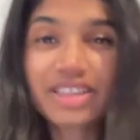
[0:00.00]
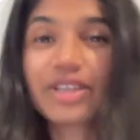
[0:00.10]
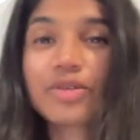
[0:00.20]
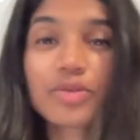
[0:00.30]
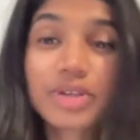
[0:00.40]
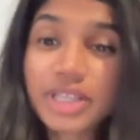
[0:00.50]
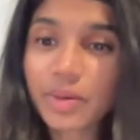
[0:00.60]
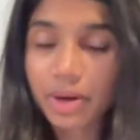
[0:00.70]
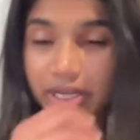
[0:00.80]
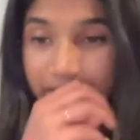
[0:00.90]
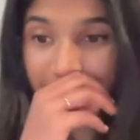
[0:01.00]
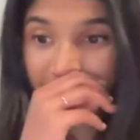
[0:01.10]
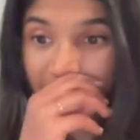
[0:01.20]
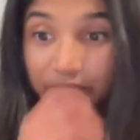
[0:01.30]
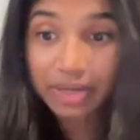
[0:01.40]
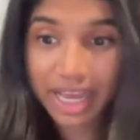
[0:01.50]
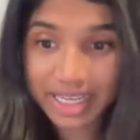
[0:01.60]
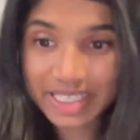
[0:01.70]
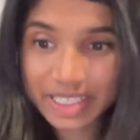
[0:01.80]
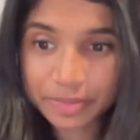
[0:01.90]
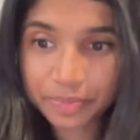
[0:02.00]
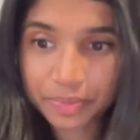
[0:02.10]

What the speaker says: that you really want to dig into next.